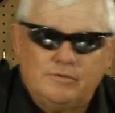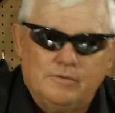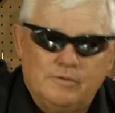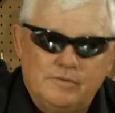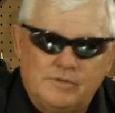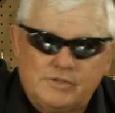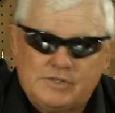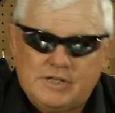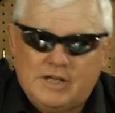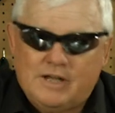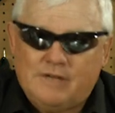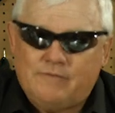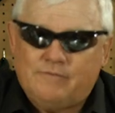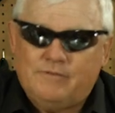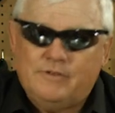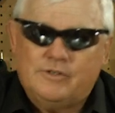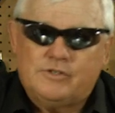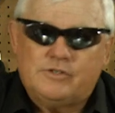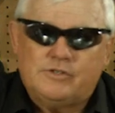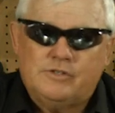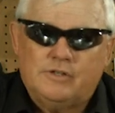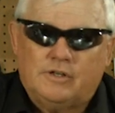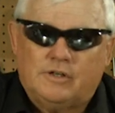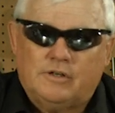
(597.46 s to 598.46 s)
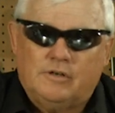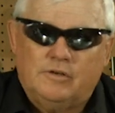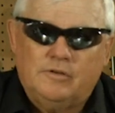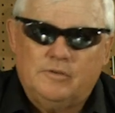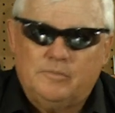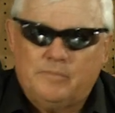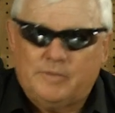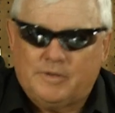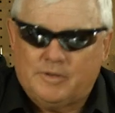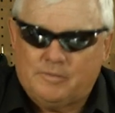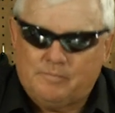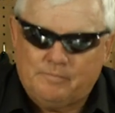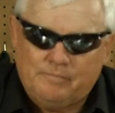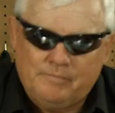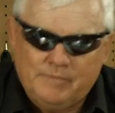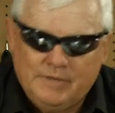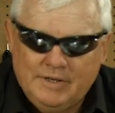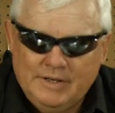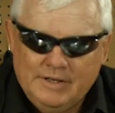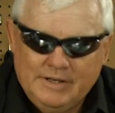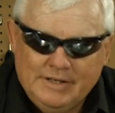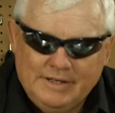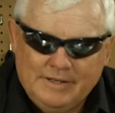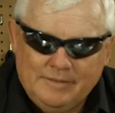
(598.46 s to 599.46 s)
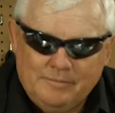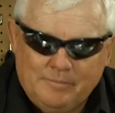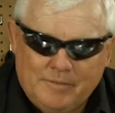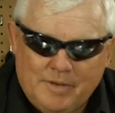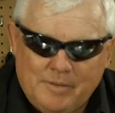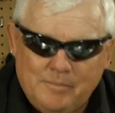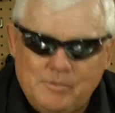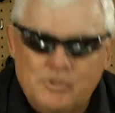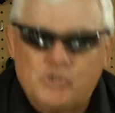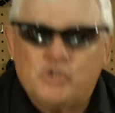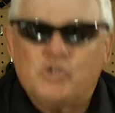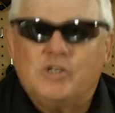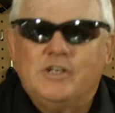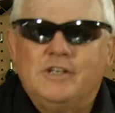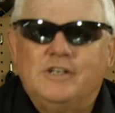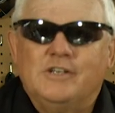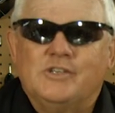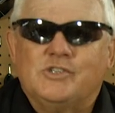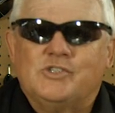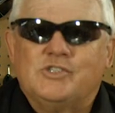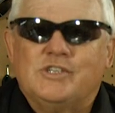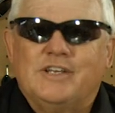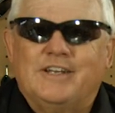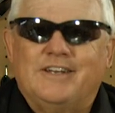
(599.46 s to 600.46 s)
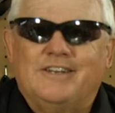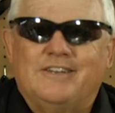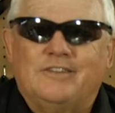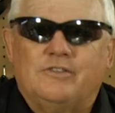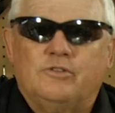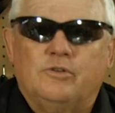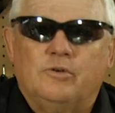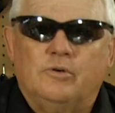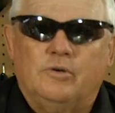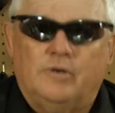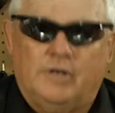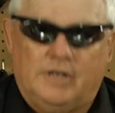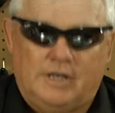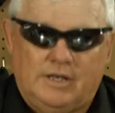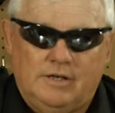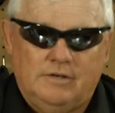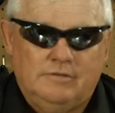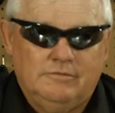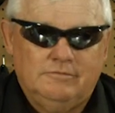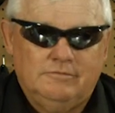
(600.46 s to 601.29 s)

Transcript: through this half inch thick aluminum. My machine is set at 30.